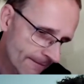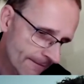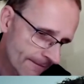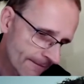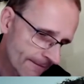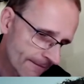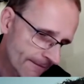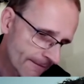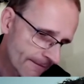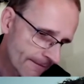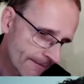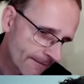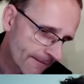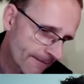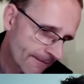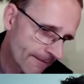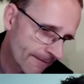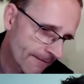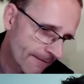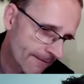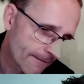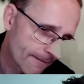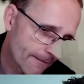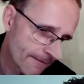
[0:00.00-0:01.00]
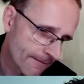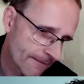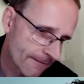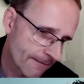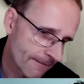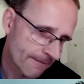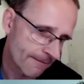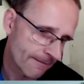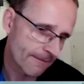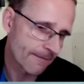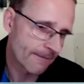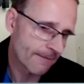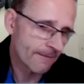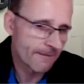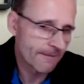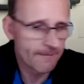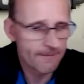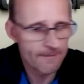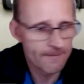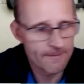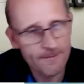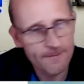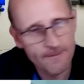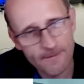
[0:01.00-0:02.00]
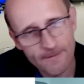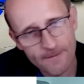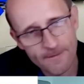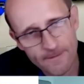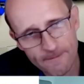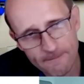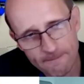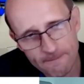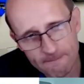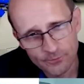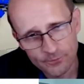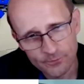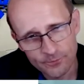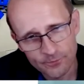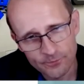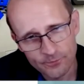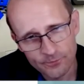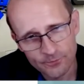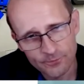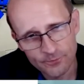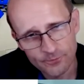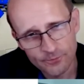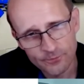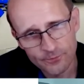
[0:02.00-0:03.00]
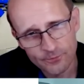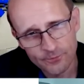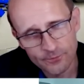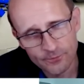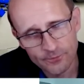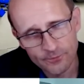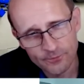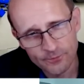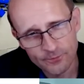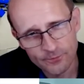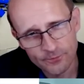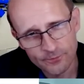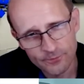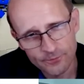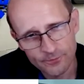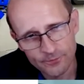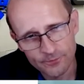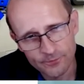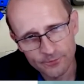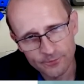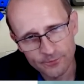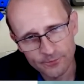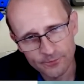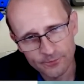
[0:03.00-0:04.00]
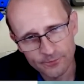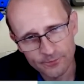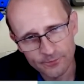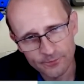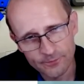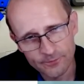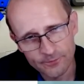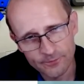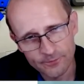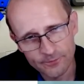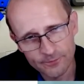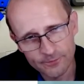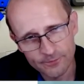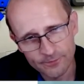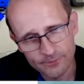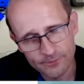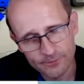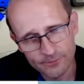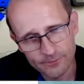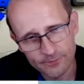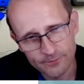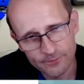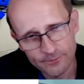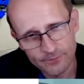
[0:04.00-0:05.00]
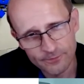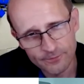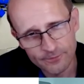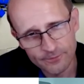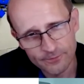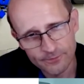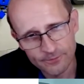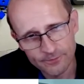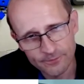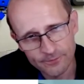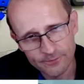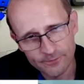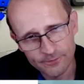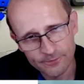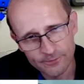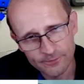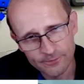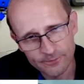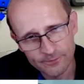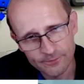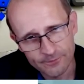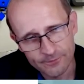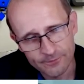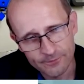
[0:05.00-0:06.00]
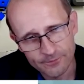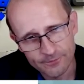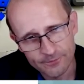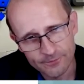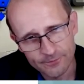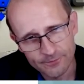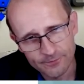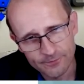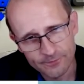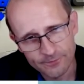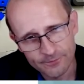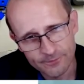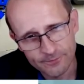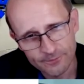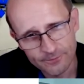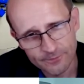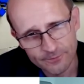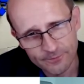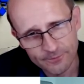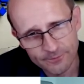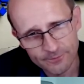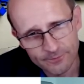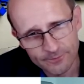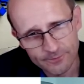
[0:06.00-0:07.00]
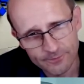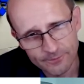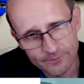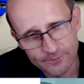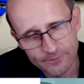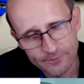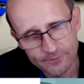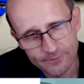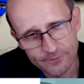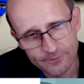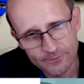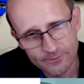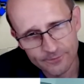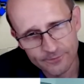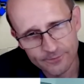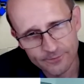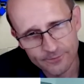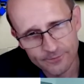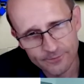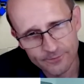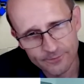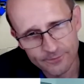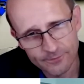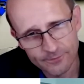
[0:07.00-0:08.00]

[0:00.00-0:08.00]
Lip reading: No words are spoken by the person on screen.